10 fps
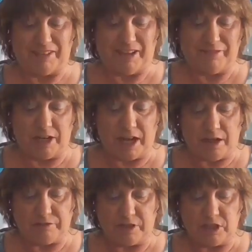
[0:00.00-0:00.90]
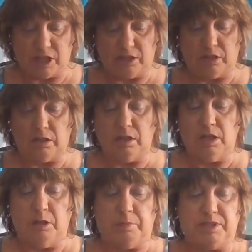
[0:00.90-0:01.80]
my favorite, Alfred Dunner
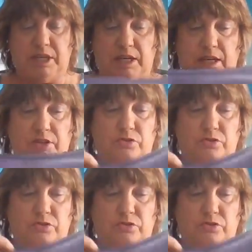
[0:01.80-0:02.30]
Petite